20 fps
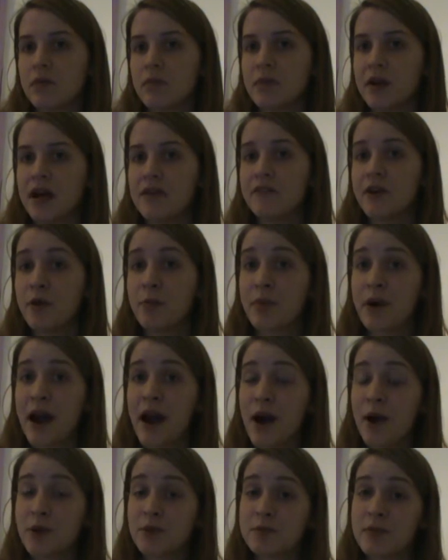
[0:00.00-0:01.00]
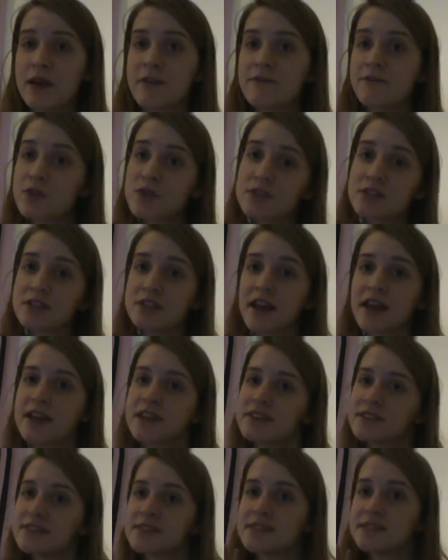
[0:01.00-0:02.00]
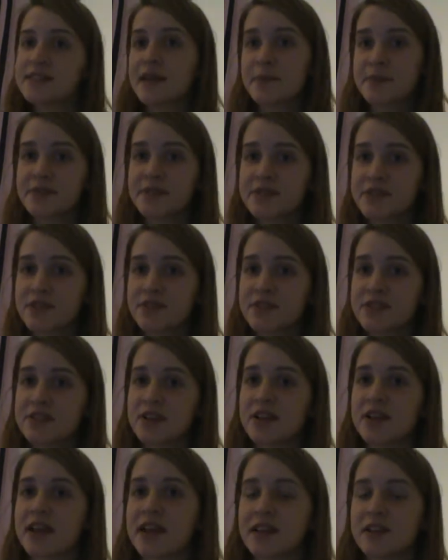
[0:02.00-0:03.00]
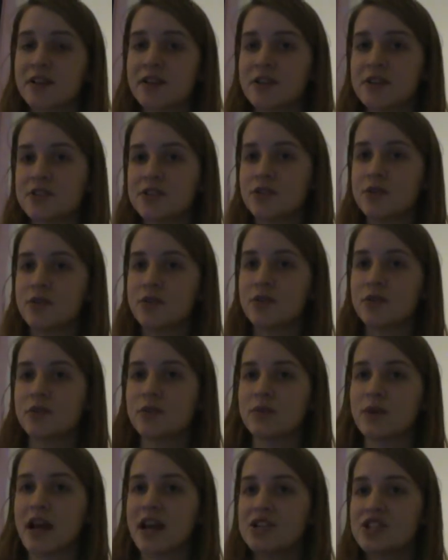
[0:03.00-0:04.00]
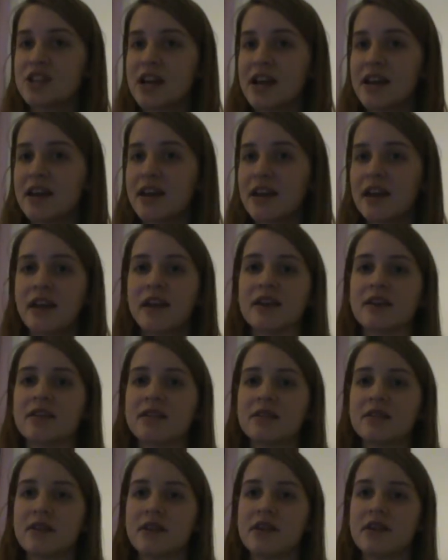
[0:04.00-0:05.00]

But I felt proud of my first, like, step as a service dog handler to educating and,